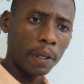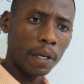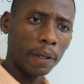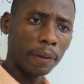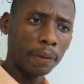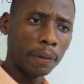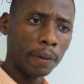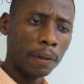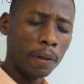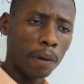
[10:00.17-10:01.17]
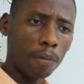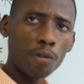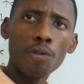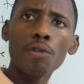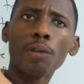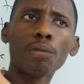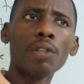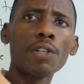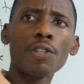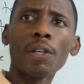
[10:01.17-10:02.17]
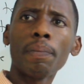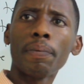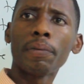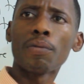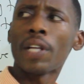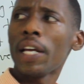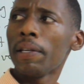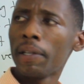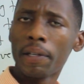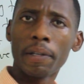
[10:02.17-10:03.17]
won't you go to the job today?